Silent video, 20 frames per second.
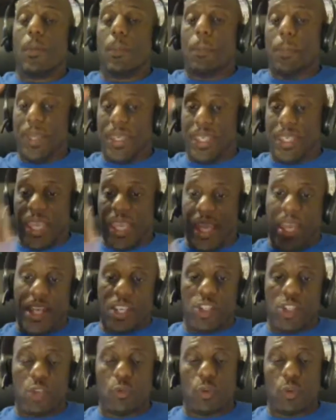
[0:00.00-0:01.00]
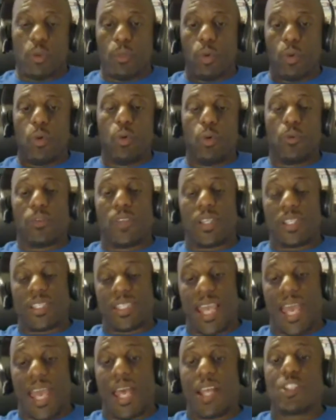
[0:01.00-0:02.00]
Begin to remove the
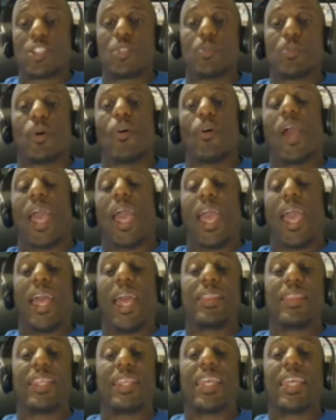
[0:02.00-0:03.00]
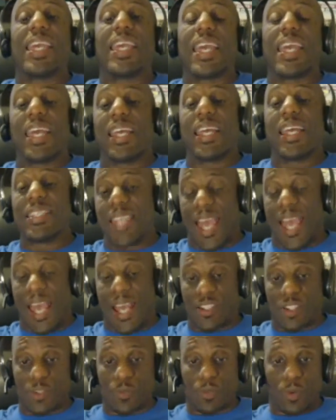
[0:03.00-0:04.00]
tangible and the
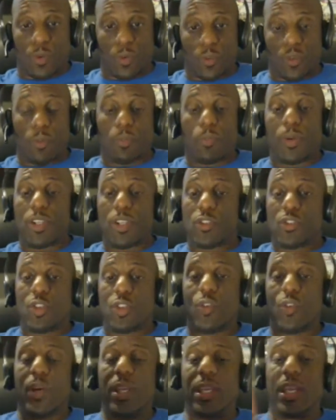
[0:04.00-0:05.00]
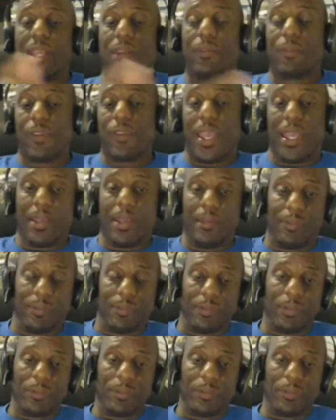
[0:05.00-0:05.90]
intangibles, but do it in faith.